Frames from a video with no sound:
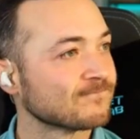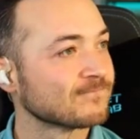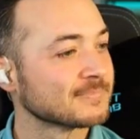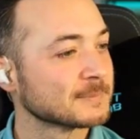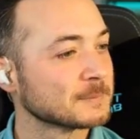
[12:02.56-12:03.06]

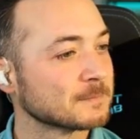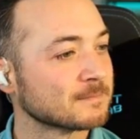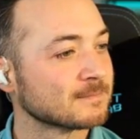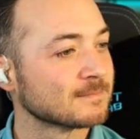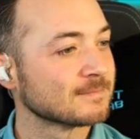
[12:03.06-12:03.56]
Schmittler.
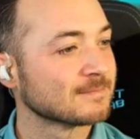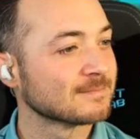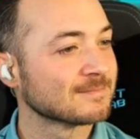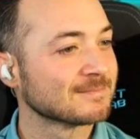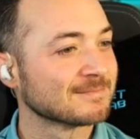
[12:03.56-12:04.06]

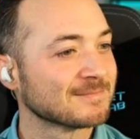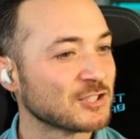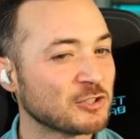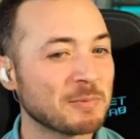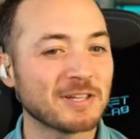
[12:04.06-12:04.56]
What's
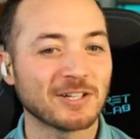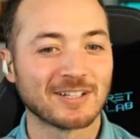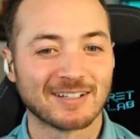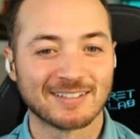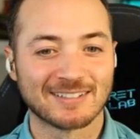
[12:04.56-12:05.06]
the Schmittler. over
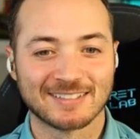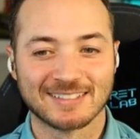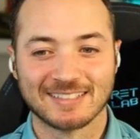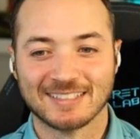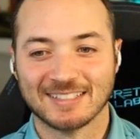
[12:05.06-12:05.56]
under?